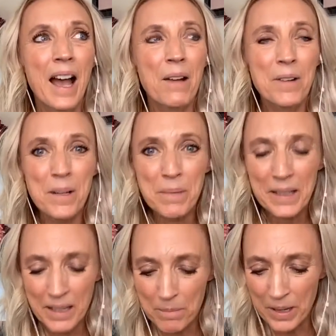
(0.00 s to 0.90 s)
I want to
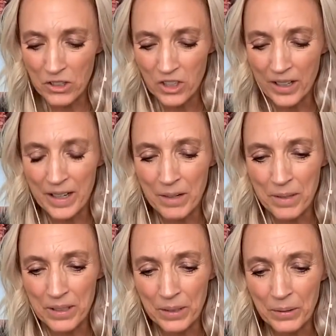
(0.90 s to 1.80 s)
begin by sharing
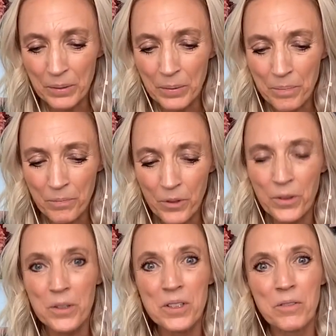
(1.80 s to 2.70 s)
with you for
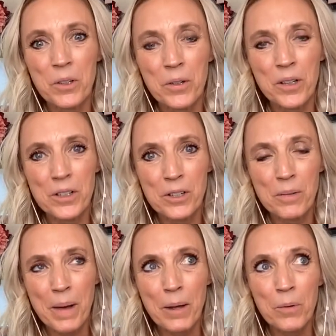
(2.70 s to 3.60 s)
those of you who are new to
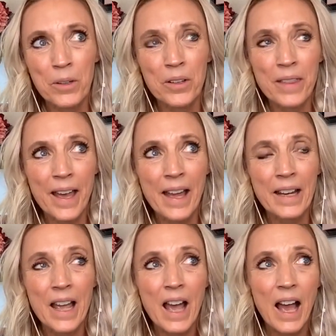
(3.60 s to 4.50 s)
my world that
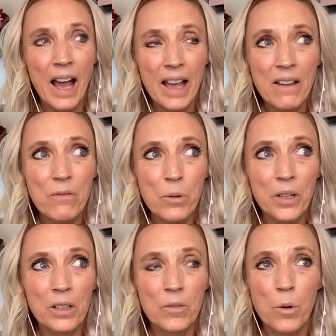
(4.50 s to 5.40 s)
I have
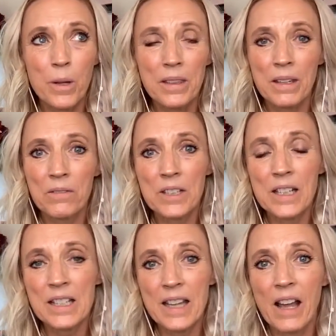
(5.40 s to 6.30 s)
worked with gifted
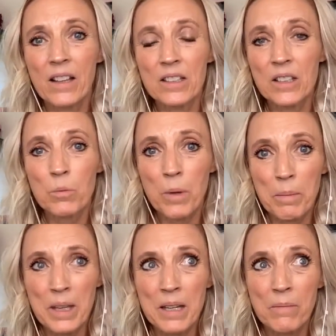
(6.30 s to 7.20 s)
and talented
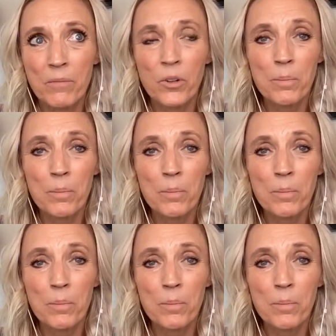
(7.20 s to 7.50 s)
women for